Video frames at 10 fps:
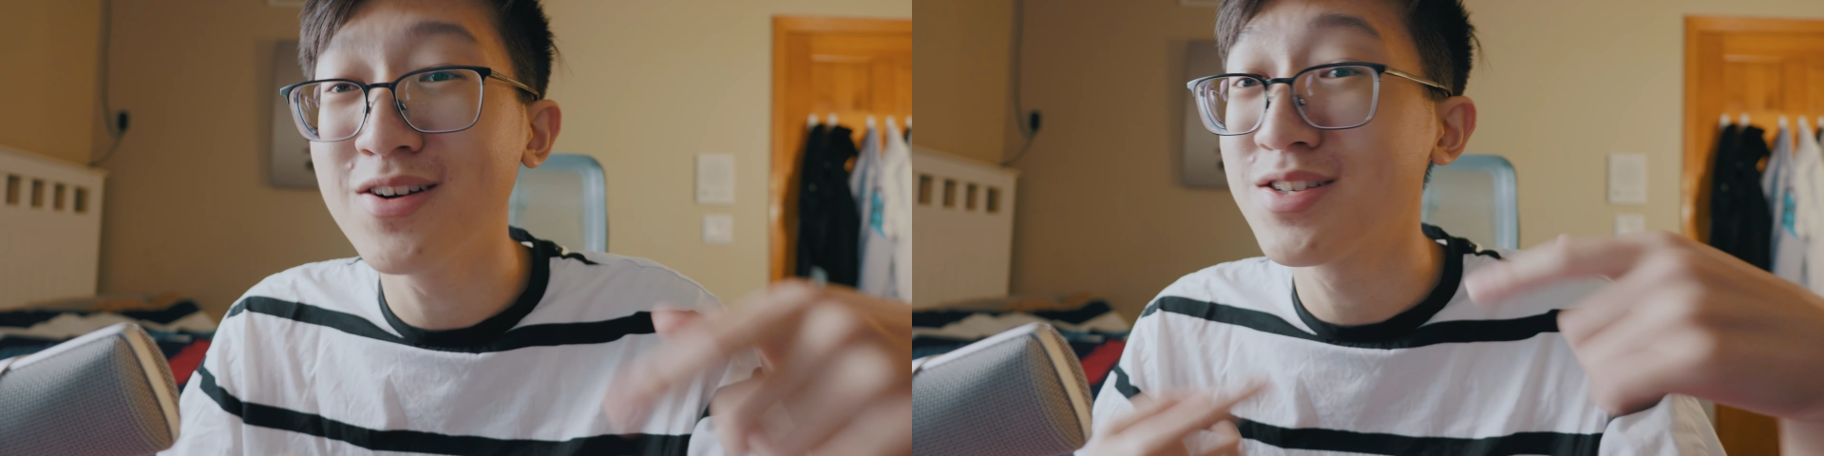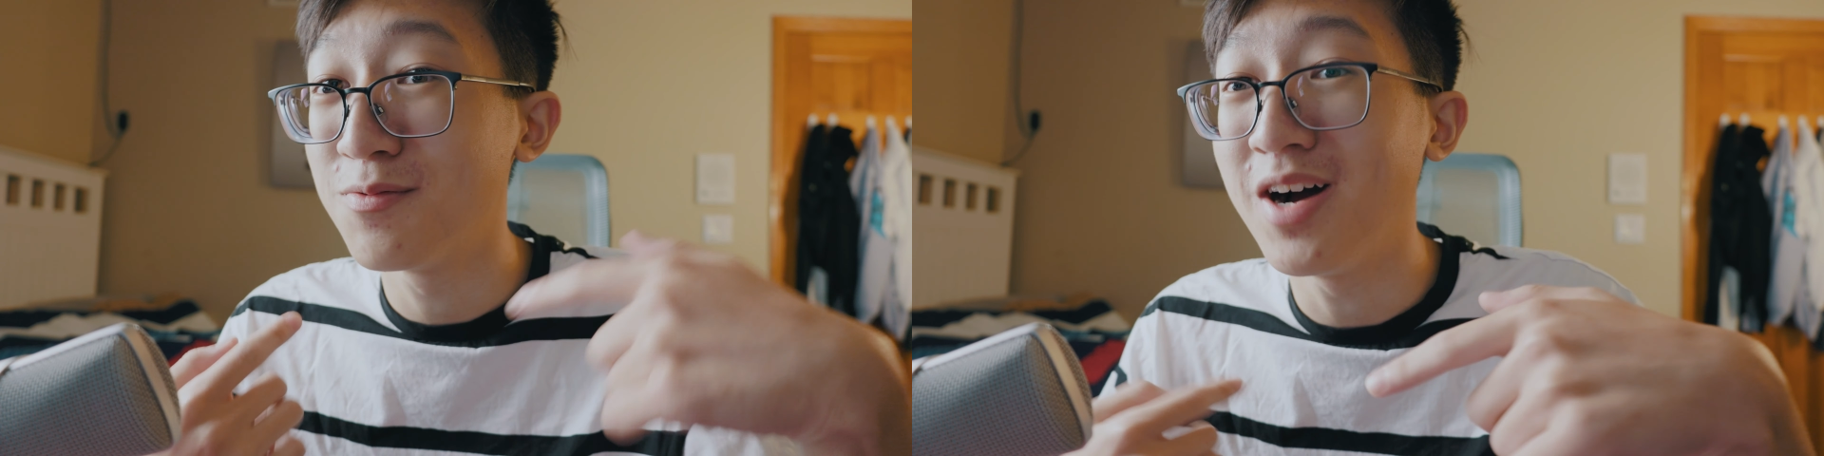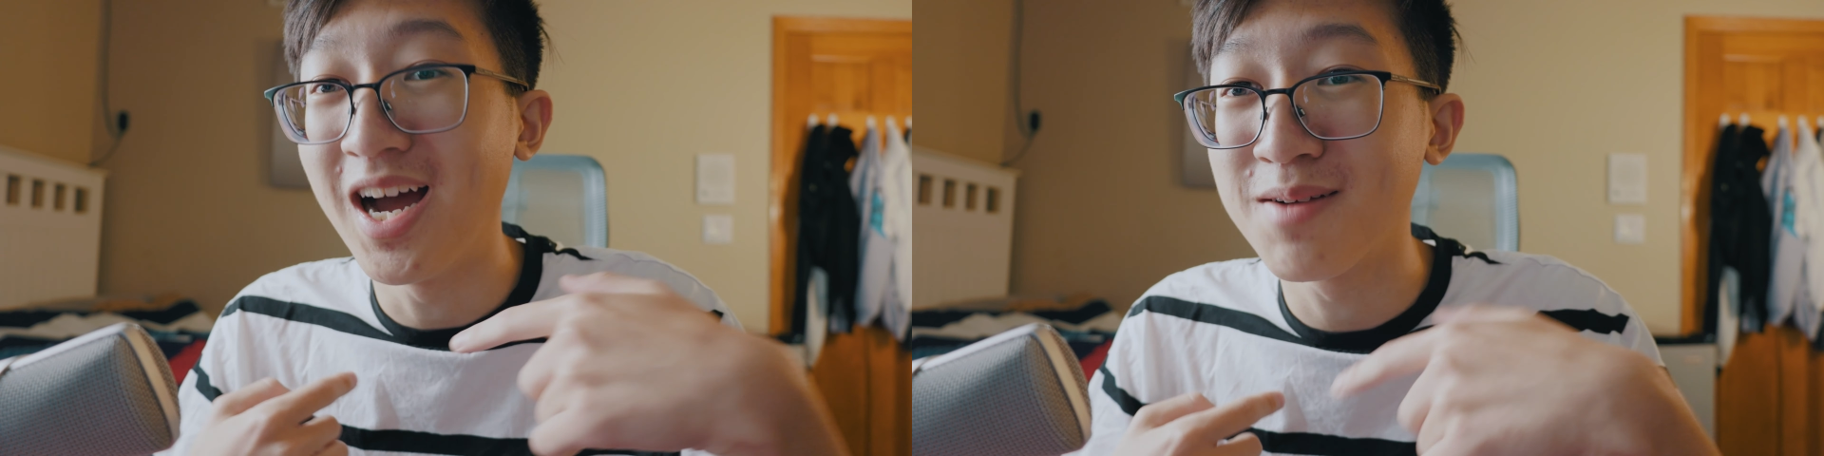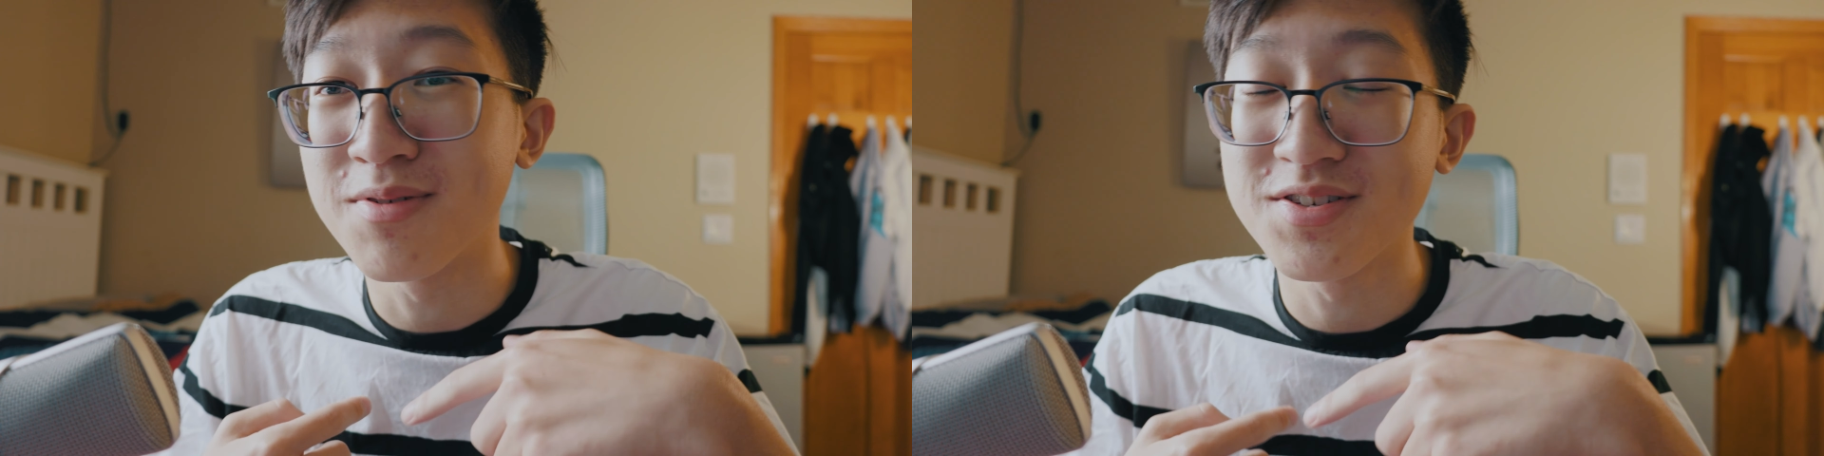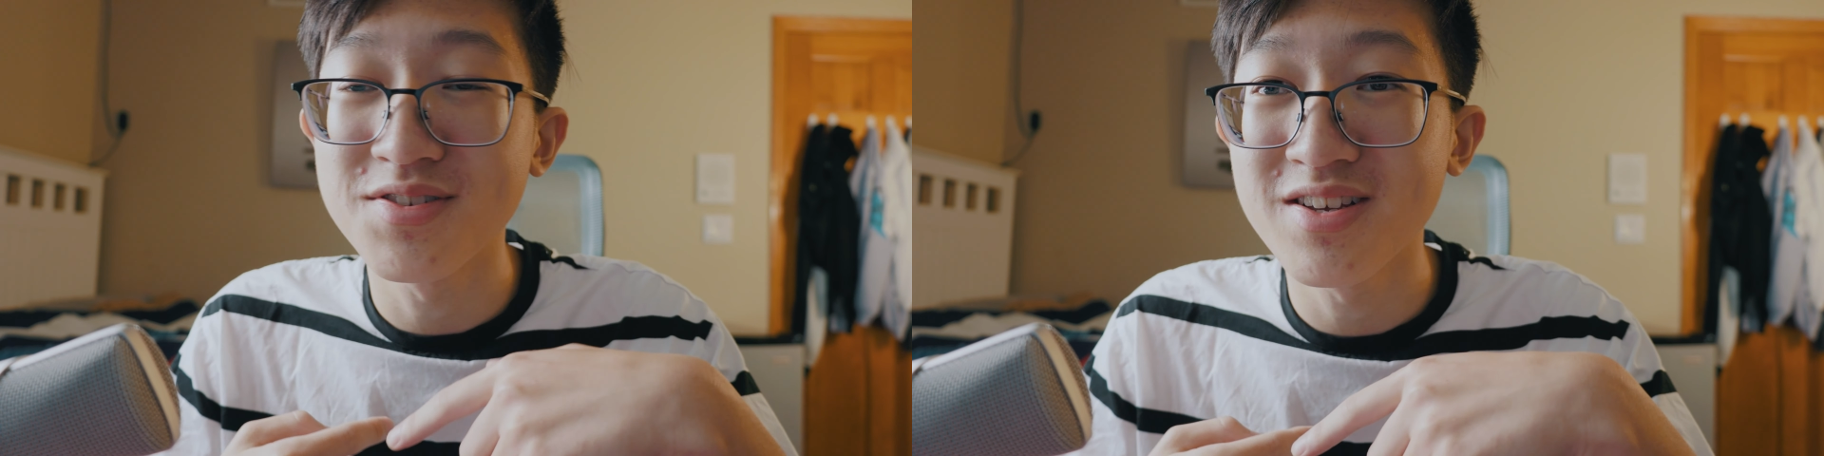to what I
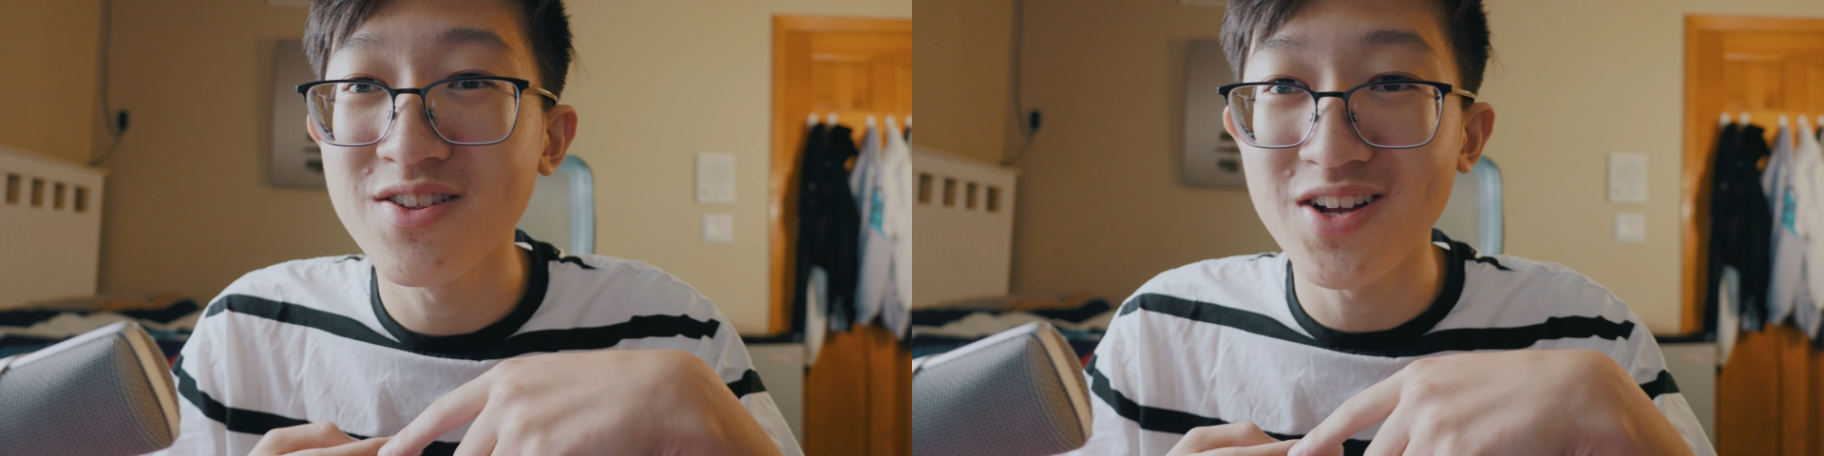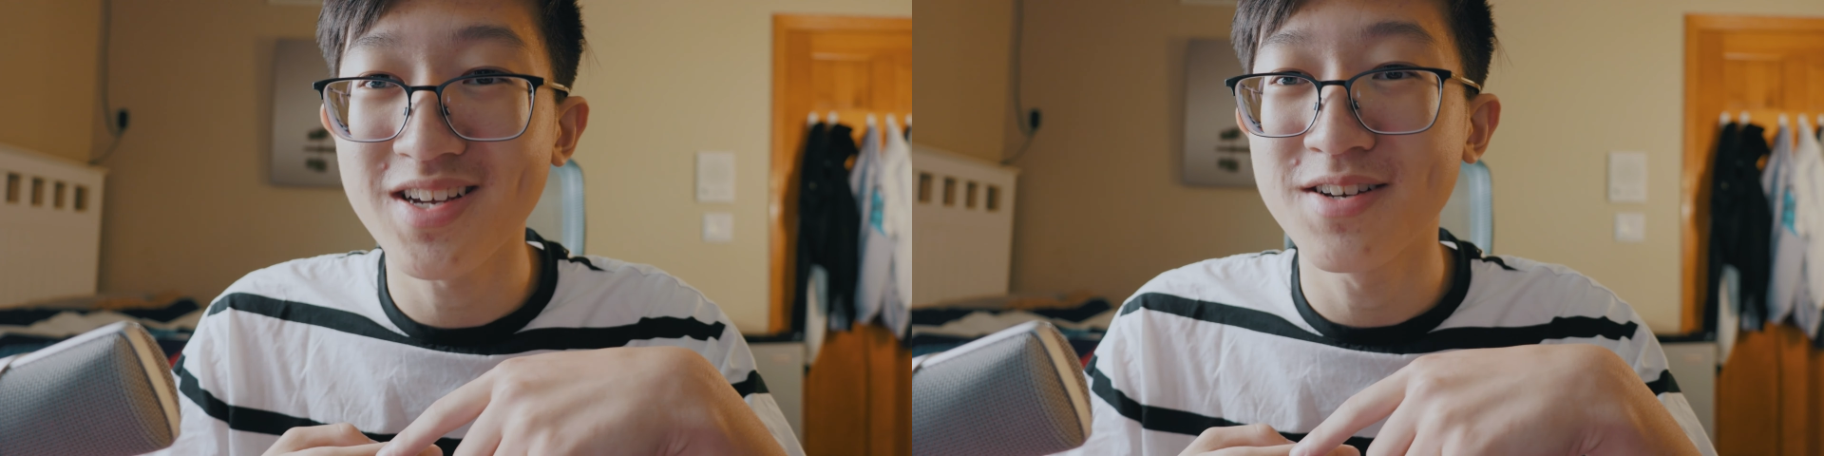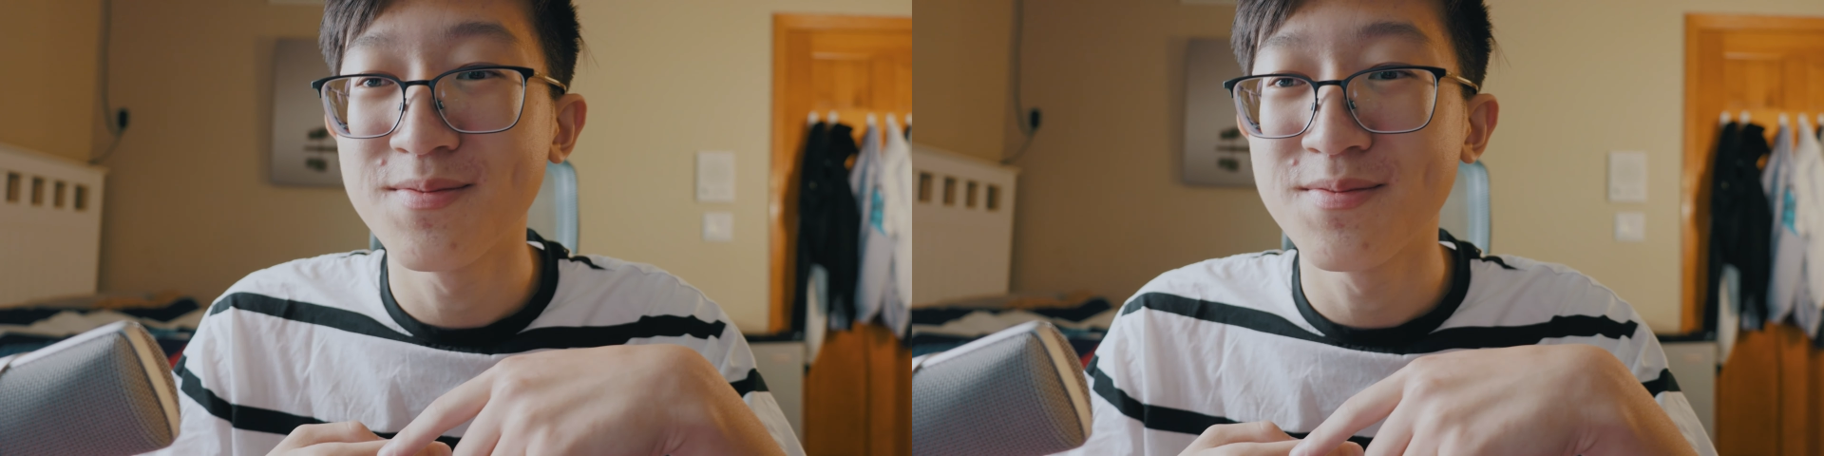personally like.